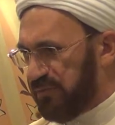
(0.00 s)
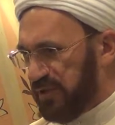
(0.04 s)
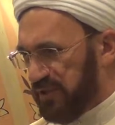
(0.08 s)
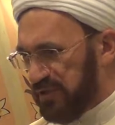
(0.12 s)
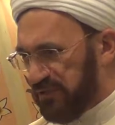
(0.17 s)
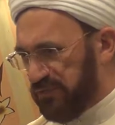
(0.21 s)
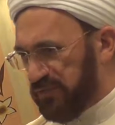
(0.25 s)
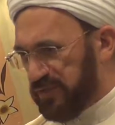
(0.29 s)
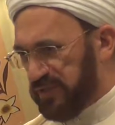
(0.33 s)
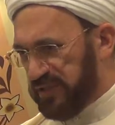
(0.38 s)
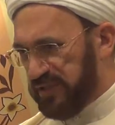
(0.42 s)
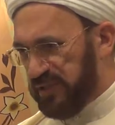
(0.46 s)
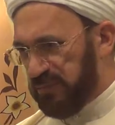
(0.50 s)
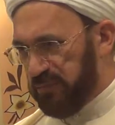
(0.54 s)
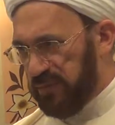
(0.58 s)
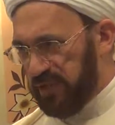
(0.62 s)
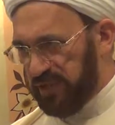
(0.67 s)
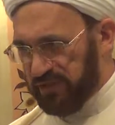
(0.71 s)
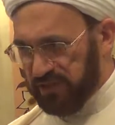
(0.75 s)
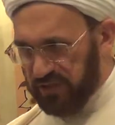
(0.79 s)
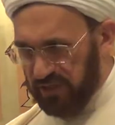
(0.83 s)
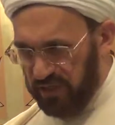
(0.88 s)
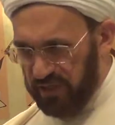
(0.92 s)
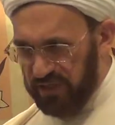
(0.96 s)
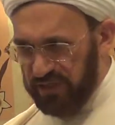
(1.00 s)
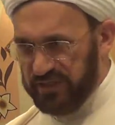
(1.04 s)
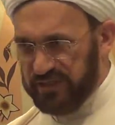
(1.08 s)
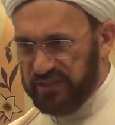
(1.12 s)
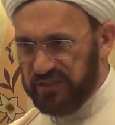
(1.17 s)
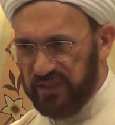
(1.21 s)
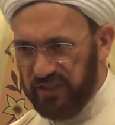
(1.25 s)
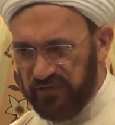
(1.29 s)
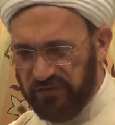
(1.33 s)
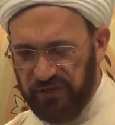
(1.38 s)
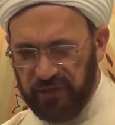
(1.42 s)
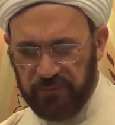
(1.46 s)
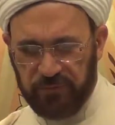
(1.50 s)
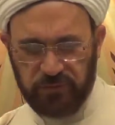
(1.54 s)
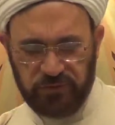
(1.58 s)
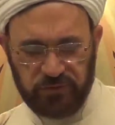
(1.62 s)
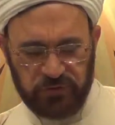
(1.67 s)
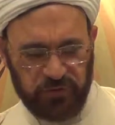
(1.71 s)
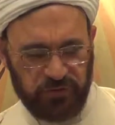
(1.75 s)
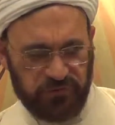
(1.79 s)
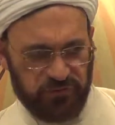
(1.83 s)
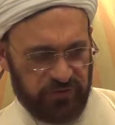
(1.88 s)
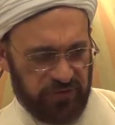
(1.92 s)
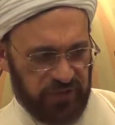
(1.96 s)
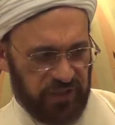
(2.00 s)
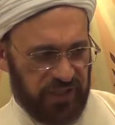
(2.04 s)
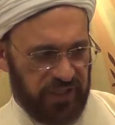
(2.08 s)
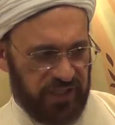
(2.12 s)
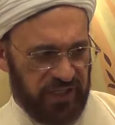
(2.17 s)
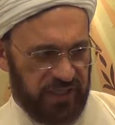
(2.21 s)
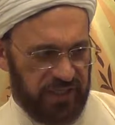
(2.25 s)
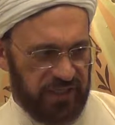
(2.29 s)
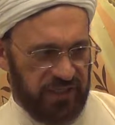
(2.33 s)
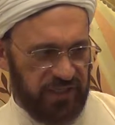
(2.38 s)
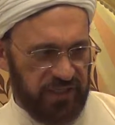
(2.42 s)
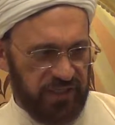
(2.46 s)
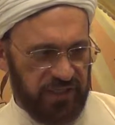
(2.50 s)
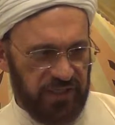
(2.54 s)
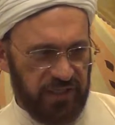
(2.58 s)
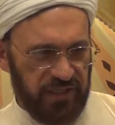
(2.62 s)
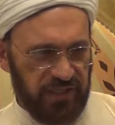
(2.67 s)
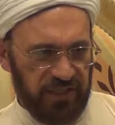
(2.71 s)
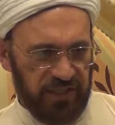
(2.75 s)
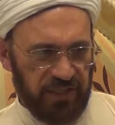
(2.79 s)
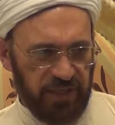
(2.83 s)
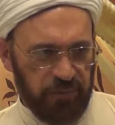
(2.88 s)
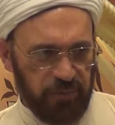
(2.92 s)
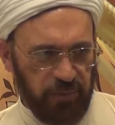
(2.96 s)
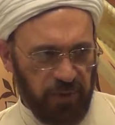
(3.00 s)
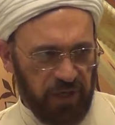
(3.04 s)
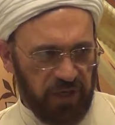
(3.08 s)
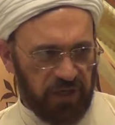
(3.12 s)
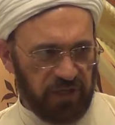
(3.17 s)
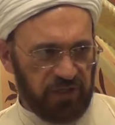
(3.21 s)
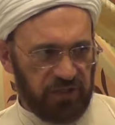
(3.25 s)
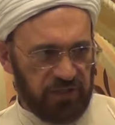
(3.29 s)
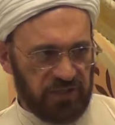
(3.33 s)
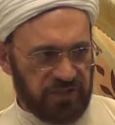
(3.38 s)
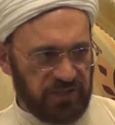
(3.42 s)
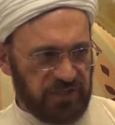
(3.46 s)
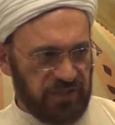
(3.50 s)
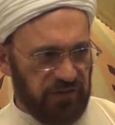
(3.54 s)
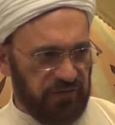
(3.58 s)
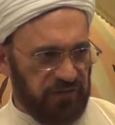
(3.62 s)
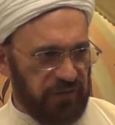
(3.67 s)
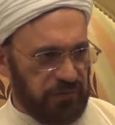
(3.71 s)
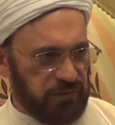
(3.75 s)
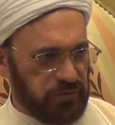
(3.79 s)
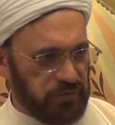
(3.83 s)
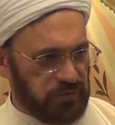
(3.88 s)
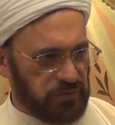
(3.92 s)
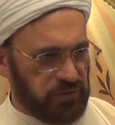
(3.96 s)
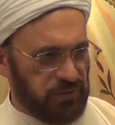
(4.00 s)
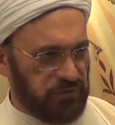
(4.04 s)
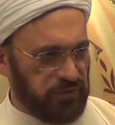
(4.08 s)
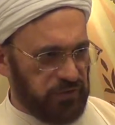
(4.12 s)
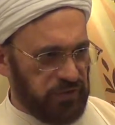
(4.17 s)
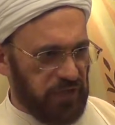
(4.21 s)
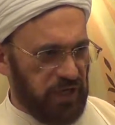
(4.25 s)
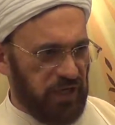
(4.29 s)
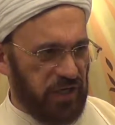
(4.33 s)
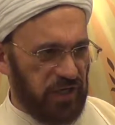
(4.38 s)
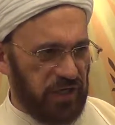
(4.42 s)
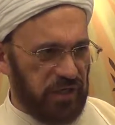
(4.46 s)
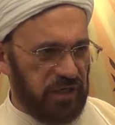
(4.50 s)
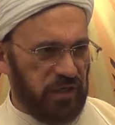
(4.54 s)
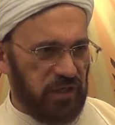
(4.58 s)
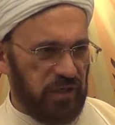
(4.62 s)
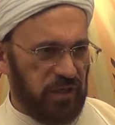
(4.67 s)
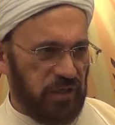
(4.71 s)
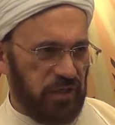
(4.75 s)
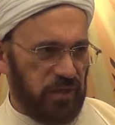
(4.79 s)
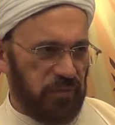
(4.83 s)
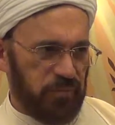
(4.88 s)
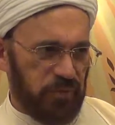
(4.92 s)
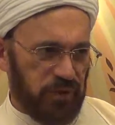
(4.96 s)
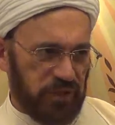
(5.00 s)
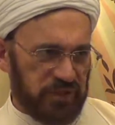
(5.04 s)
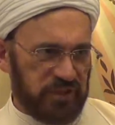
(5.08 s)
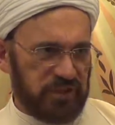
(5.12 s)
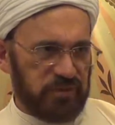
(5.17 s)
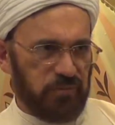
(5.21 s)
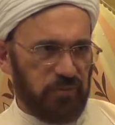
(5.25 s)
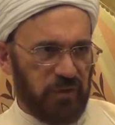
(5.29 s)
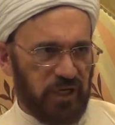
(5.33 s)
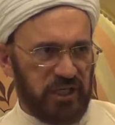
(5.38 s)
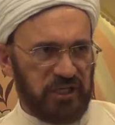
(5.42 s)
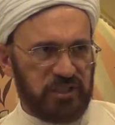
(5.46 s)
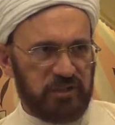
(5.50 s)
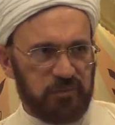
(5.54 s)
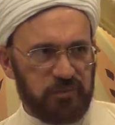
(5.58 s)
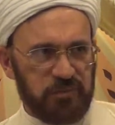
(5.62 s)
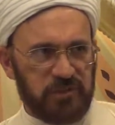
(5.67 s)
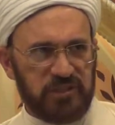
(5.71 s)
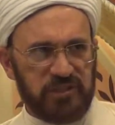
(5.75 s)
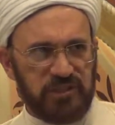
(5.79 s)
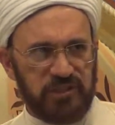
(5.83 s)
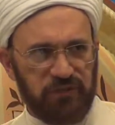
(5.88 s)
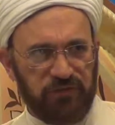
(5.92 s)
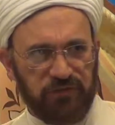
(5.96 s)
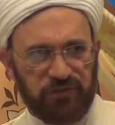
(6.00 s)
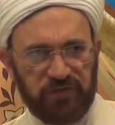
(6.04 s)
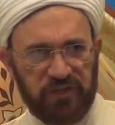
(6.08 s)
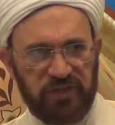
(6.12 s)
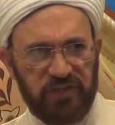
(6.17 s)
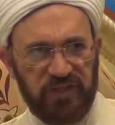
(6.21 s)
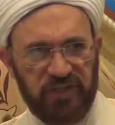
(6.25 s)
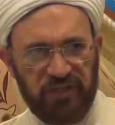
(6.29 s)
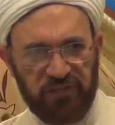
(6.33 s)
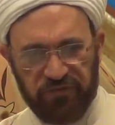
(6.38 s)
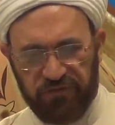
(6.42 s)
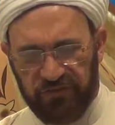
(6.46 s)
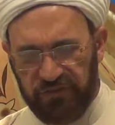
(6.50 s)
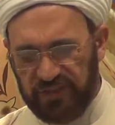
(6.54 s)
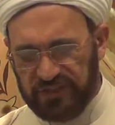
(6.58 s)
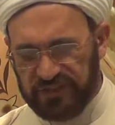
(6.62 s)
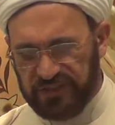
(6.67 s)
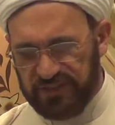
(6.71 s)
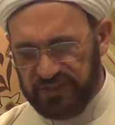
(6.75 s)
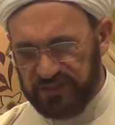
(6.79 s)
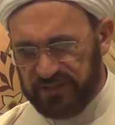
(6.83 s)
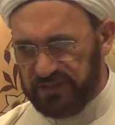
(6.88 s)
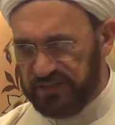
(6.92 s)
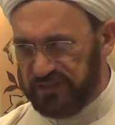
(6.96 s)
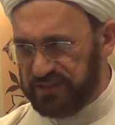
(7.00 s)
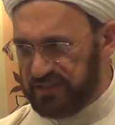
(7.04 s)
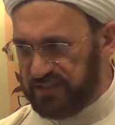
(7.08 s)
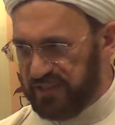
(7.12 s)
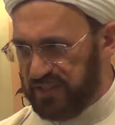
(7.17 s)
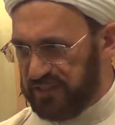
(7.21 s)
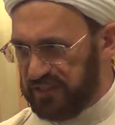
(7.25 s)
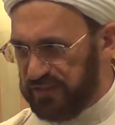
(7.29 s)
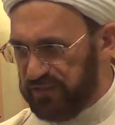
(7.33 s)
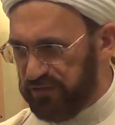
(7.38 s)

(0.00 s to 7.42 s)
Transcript: but with the mentality of Abu Sufyan and hypocrisy of Abu Sufyan, but it might be different ethnicities and